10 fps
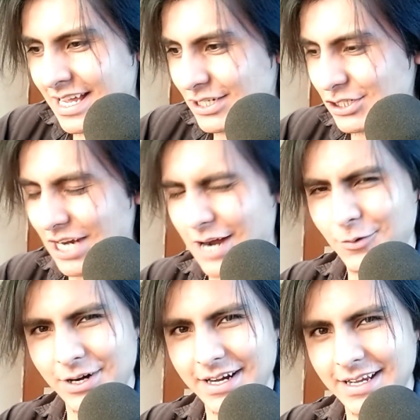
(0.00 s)

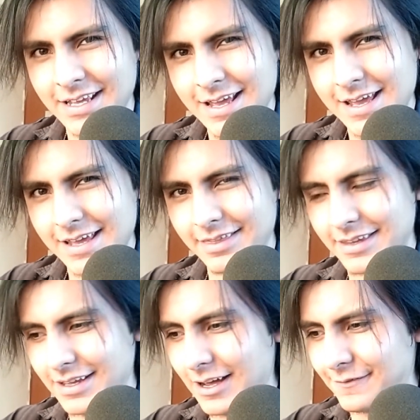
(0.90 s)
showering in
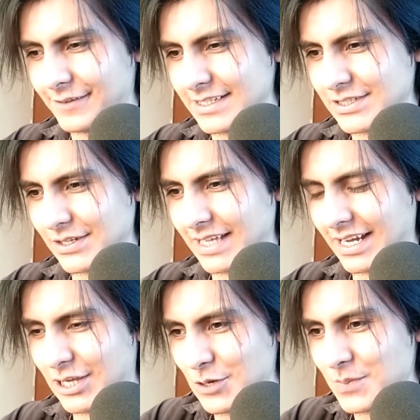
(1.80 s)
the office, so that
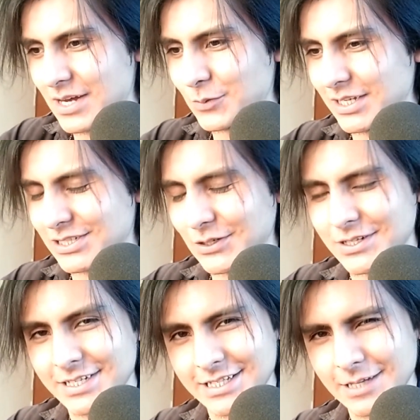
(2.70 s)
human
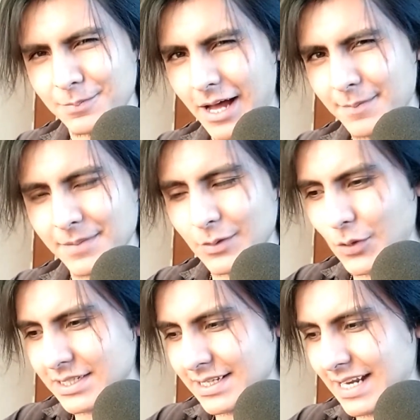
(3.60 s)
resources department
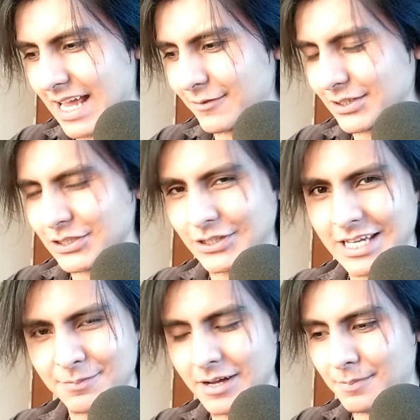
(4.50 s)
wasn't able to
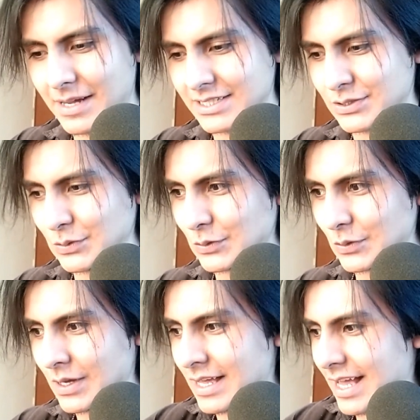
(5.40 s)
keep up as
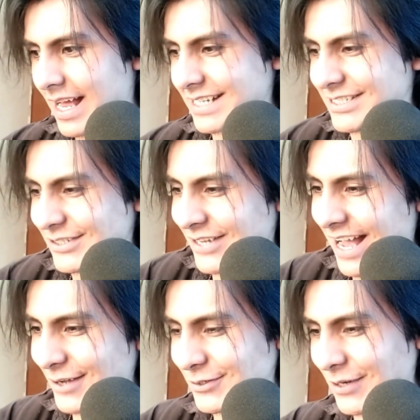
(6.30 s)
to
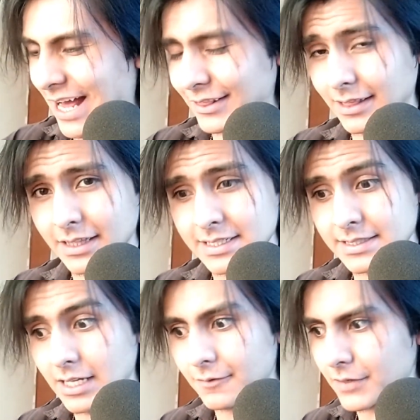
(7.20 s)
how to handle this
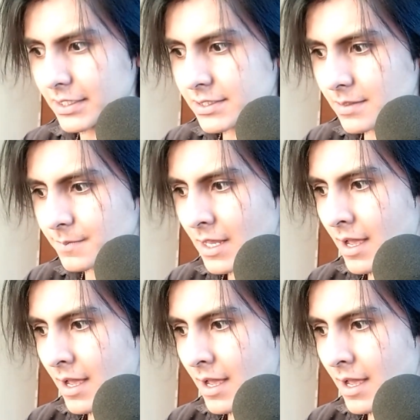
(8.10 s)
stuff. There are some